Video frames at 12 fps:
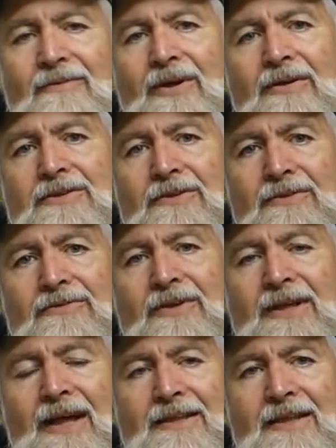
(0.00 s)
we got 2 or
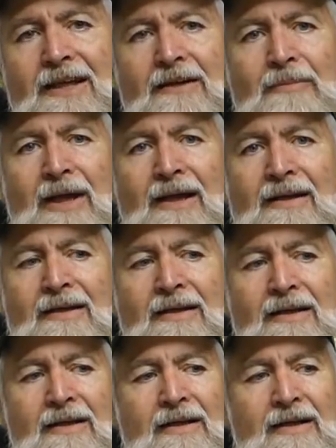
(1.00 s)
3 days to get them out.
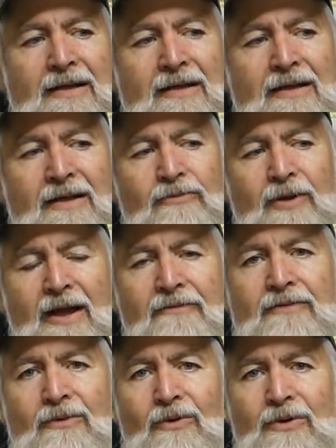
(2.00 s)
And if we
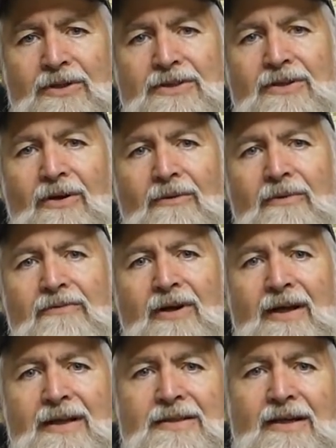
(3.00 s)
have to order stock, we
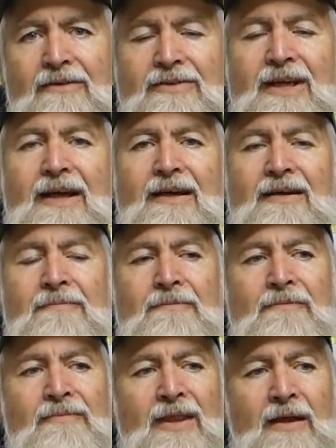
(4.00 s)
run ourselves out,
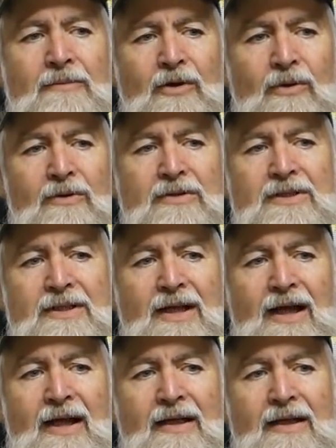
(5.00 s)
and we order it
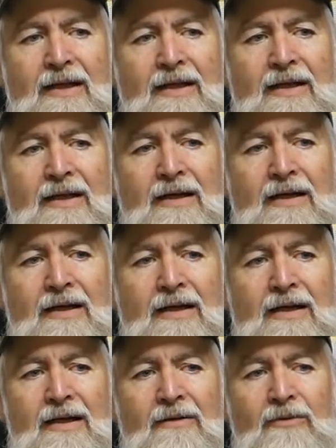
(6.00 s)
today,
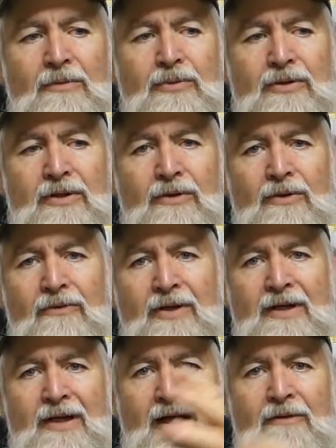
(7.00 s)
we'll put the order
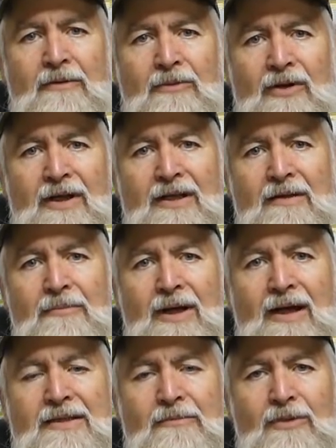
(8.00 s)
in today, and we might get the
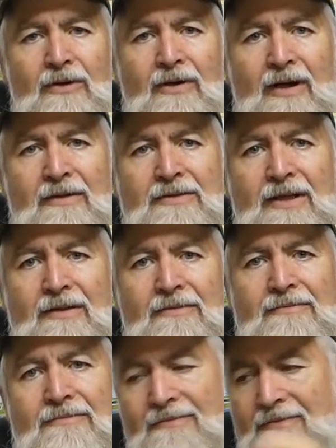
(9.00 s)
part tomorrow. So
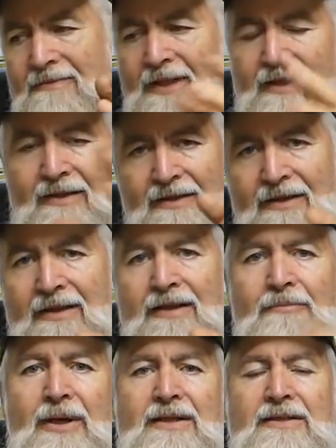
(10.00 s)
it
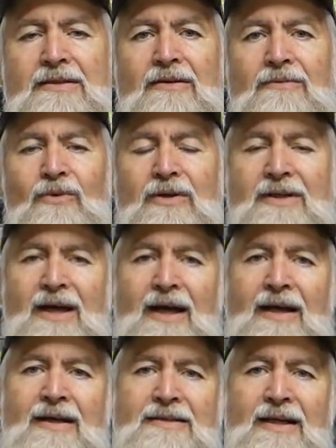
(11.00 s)
depends on what
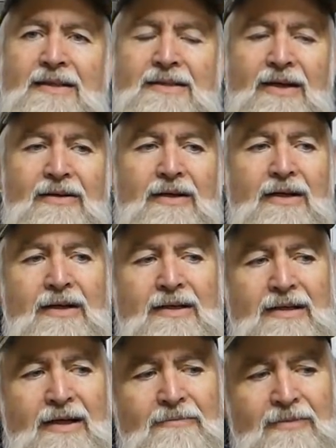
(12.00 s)
day it is and that. So
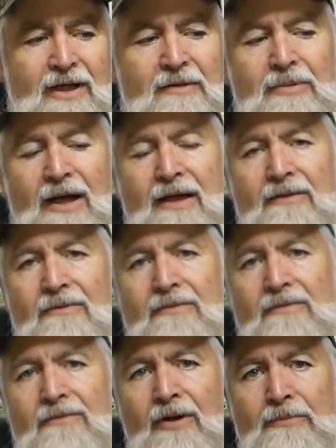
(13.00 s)
eBay,
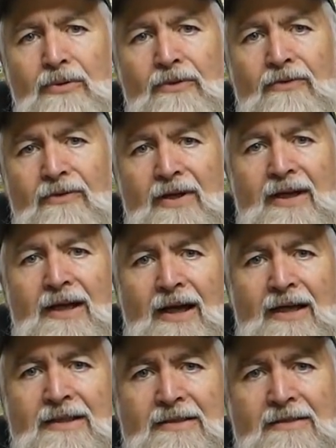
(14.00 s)
we put 3
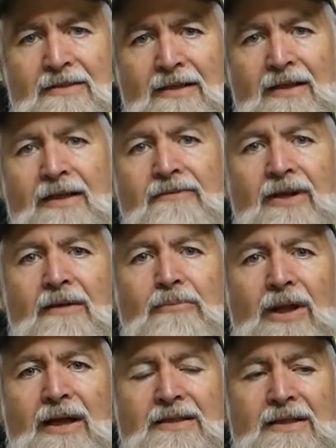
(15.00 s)
days to leave our
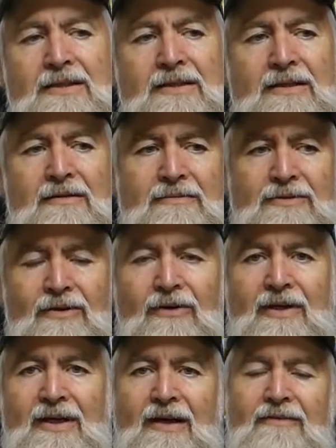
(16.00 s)
place, just to
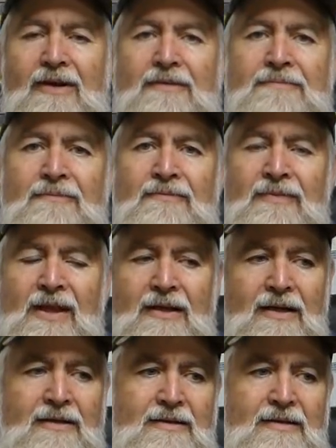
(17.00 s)
try and cover
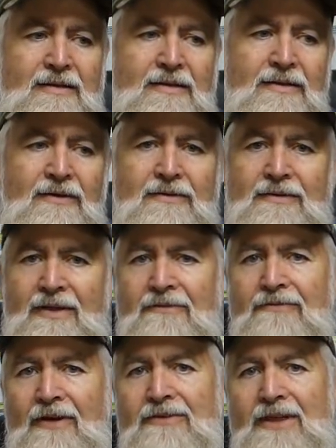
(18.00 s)
and not
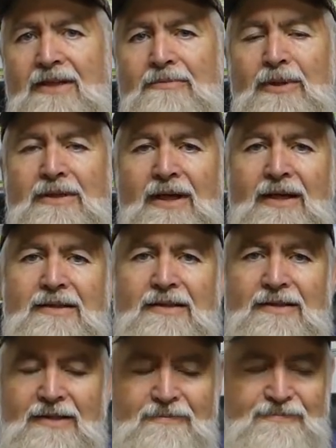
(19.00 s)
give false
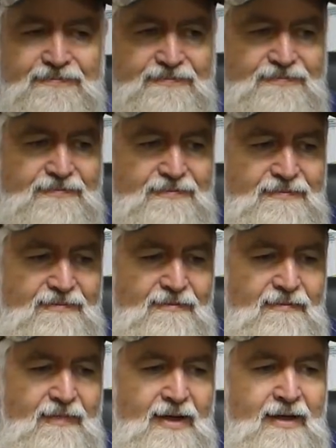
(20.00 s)
expectations. So
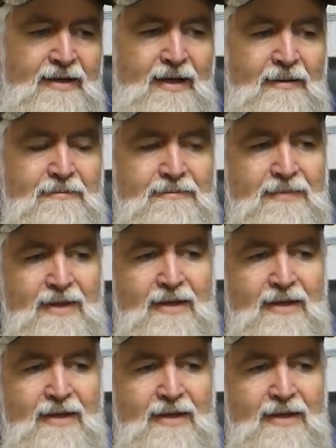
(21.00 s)
and